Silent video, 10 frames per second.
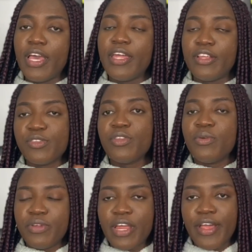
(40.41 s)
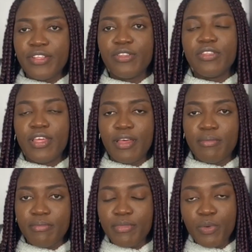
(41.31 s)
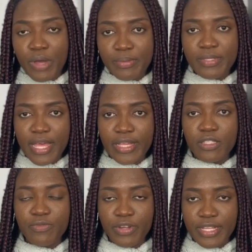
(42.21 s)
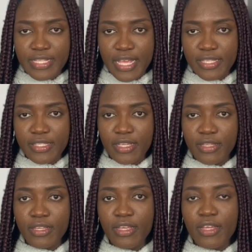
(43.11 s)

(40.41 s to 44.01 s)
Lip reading: and it's going to redirect you to the website for the testing.